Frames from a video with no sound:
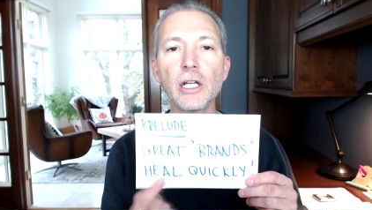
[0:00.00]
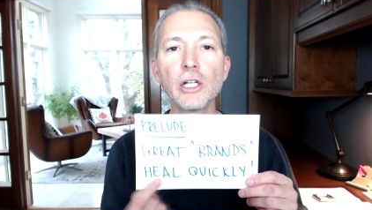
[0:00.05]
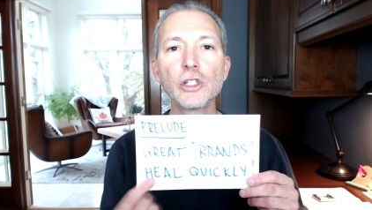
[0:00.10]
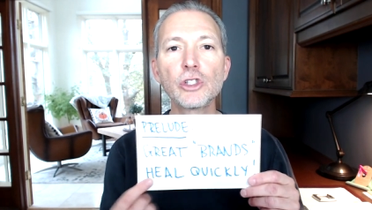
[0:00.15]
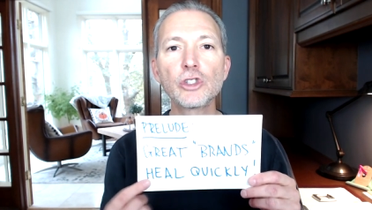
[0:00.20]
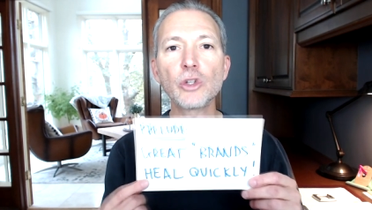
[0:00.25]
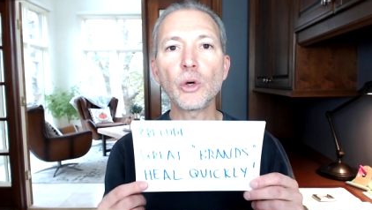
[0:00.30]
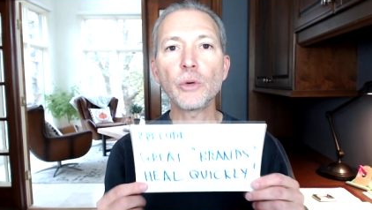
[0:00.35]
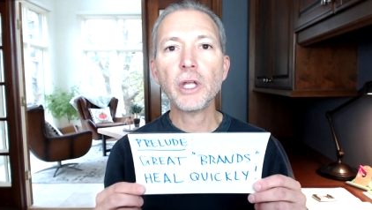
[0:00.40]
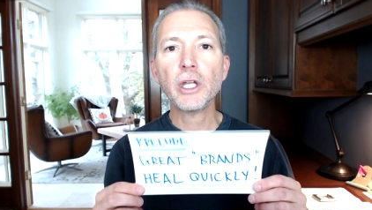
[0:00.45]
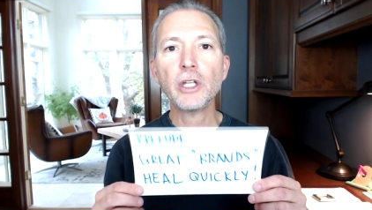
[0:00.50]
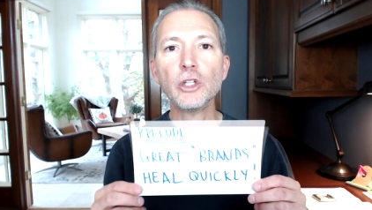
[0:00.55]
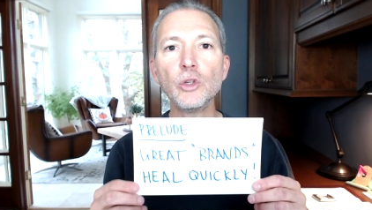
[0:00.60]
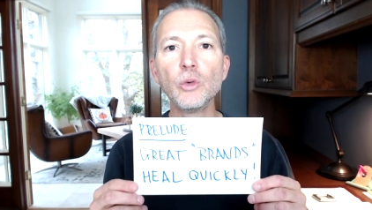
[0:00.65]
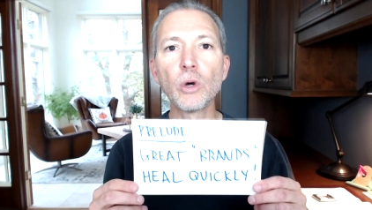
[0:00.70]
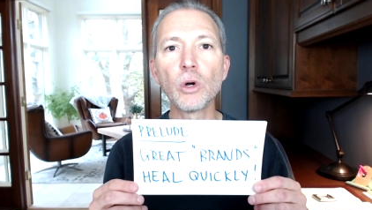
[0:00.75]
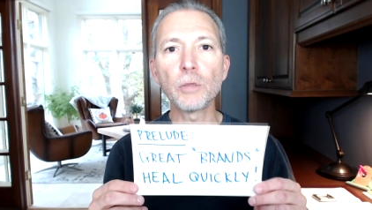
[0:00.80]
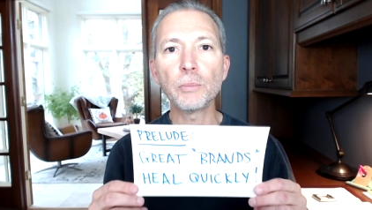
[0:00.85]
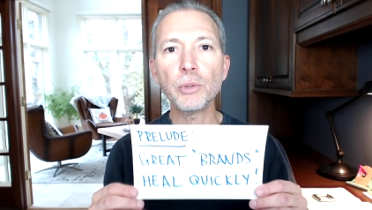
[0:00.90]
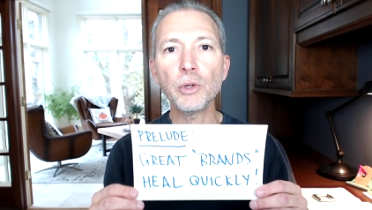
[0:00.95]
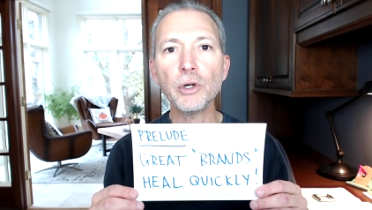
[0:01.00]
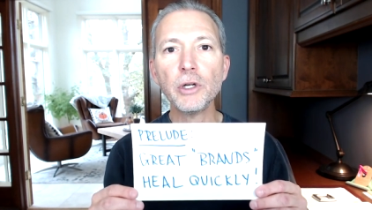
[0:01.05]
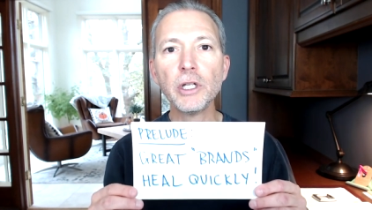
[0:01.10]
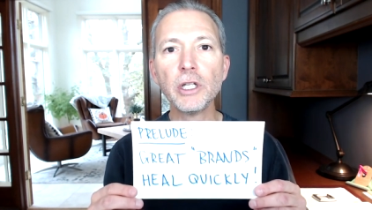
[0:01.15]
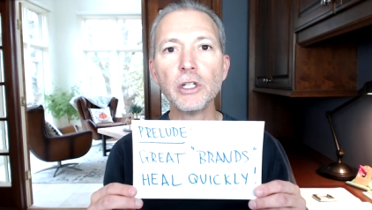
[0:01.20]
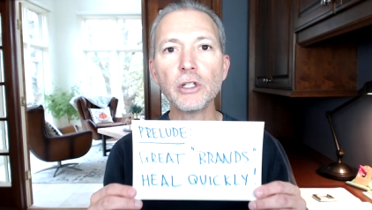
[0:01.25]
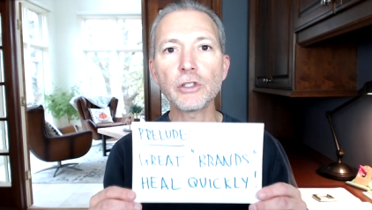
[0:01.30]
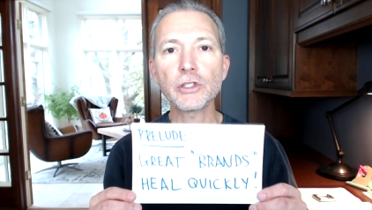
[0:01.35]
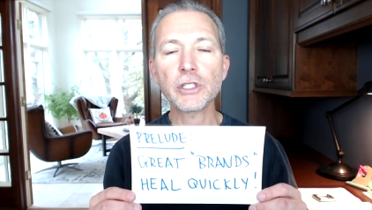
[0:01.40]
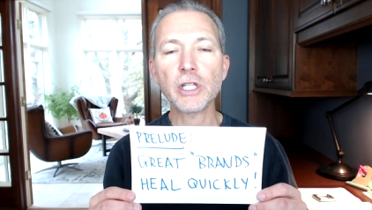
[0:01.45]
so that you are
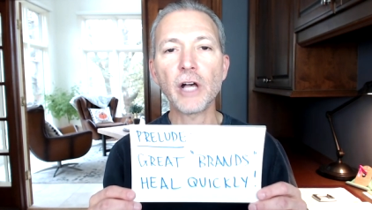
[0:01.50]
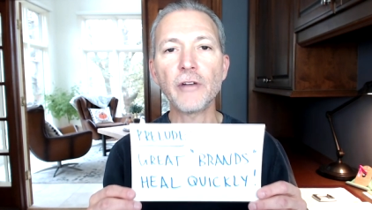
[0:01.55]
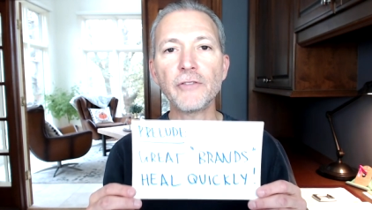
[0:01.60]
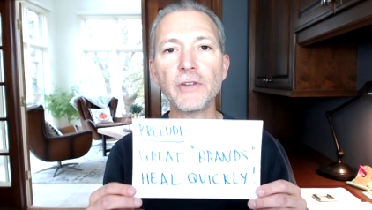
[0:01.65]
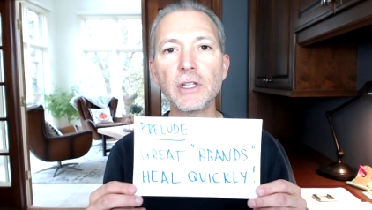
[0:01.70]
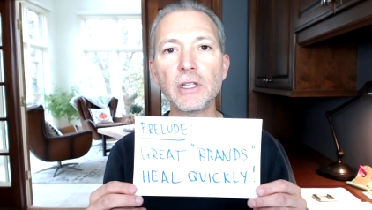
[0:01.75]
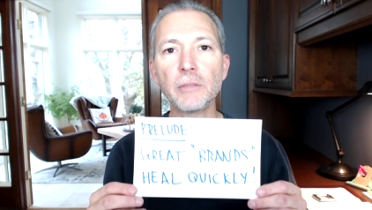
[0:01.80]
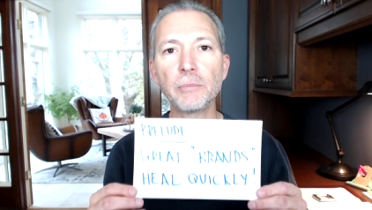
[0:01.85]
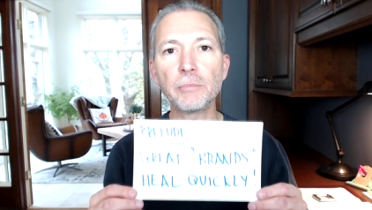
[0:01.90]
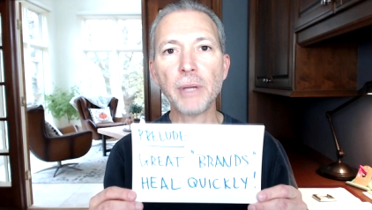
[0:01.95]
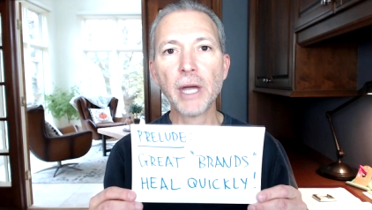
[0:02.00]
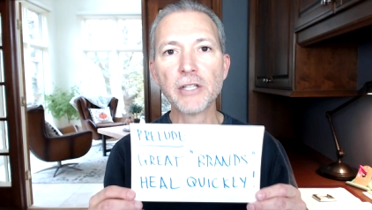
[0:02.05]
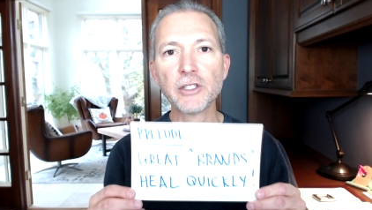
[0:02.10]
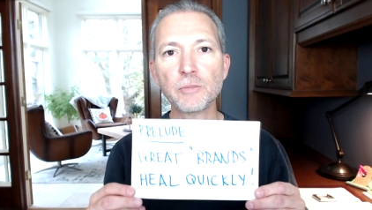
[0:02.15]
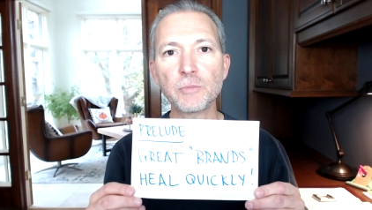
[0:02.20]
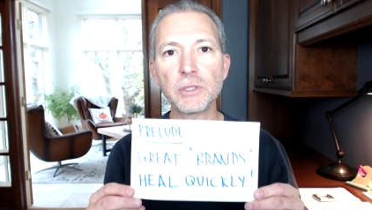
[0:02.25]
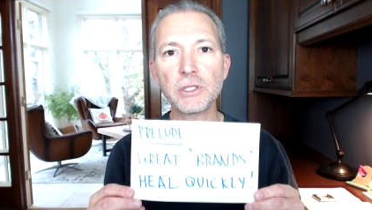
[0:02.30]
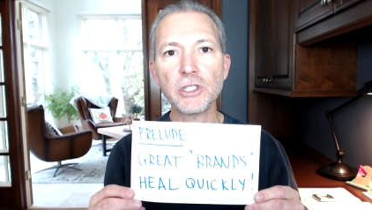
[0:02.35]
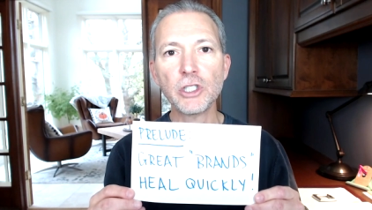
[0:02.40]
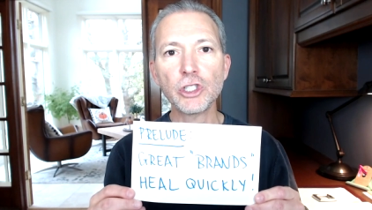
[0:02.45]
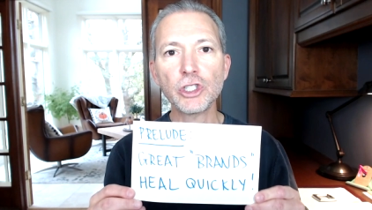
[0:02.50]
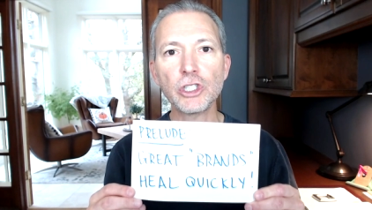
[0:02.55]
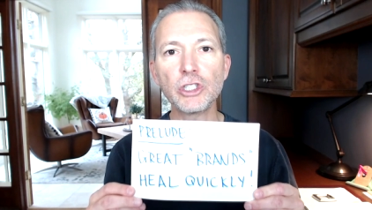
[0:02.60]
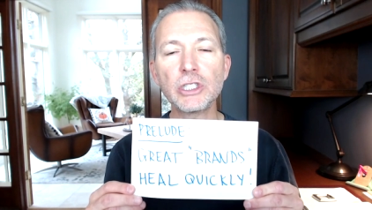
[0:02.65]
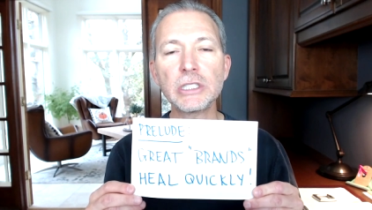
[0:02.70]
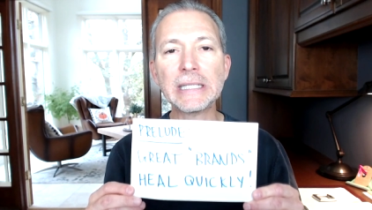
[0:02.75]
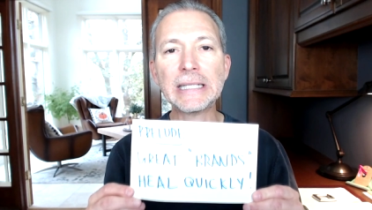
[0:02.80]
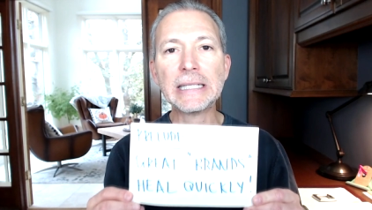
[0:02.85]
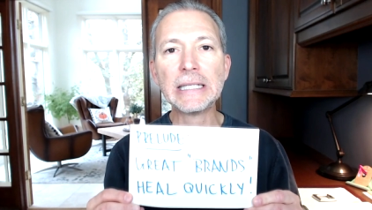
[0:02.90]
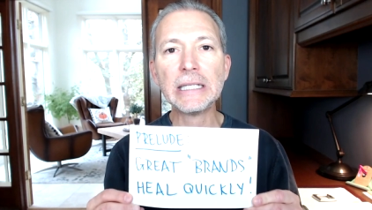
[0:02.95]
putting yourself in the best position
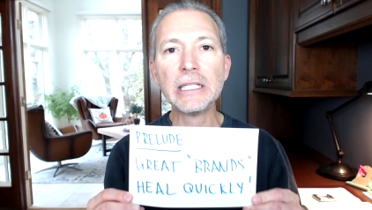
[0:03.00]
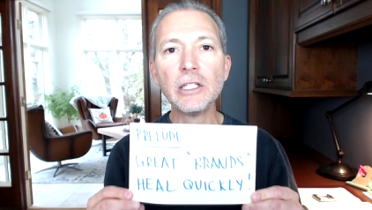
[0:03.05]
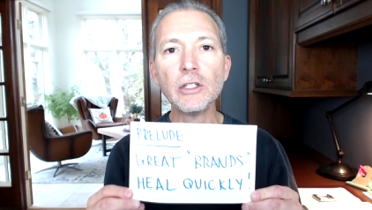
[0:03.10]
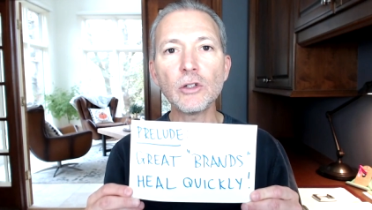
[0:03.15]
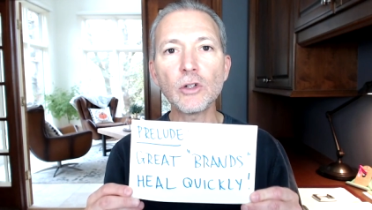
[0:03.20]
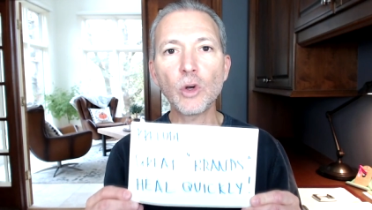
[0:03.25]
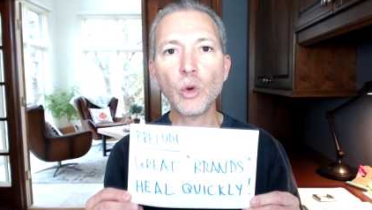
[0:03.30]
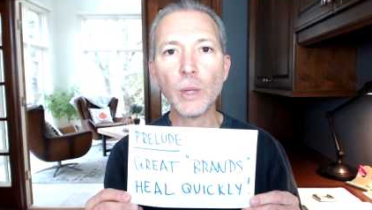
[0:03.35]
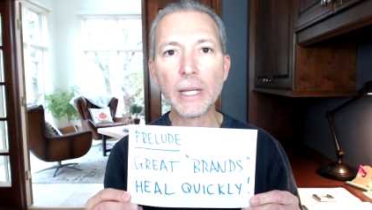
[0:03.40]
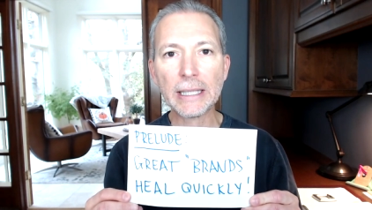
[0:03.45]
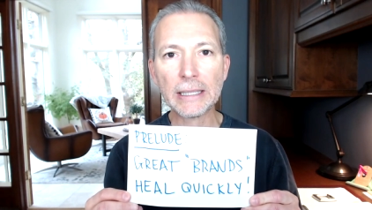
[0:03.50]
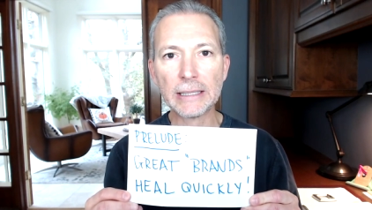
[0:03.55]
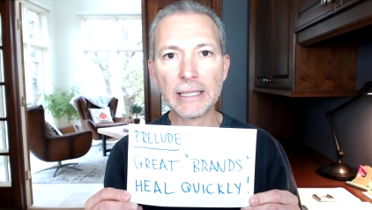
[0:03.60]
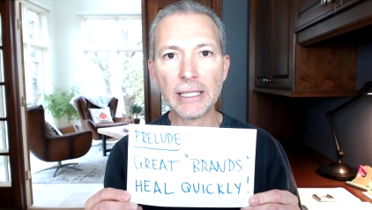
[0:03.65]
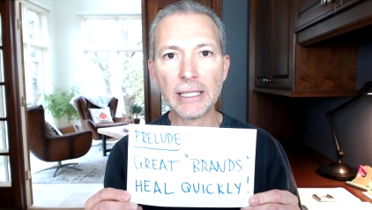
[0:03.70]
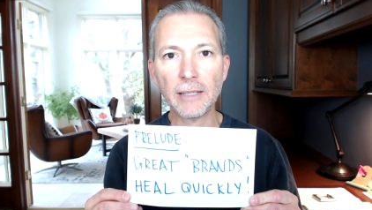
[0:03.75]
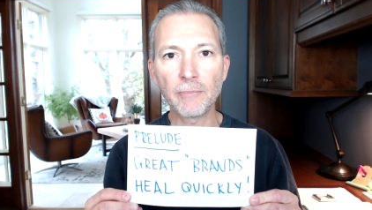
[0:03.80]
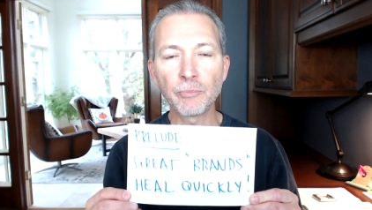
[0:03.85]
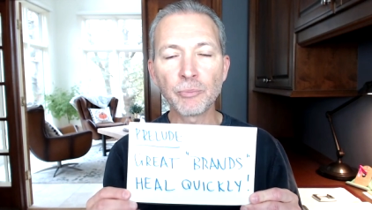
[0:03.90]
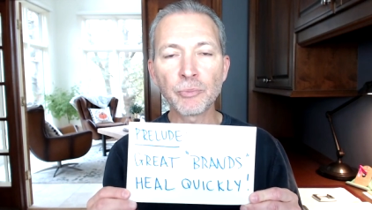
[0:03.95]
to heal quickly.